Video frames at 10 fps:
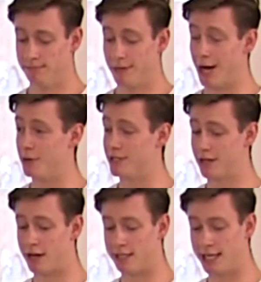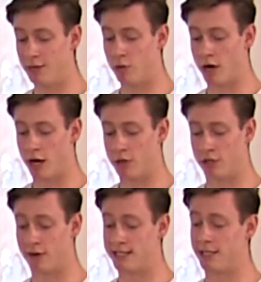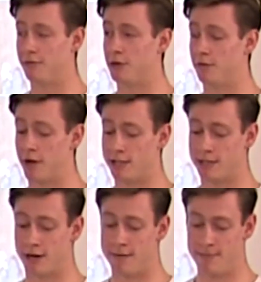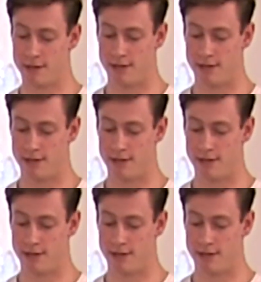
I was 13 when I was arrested for the first time.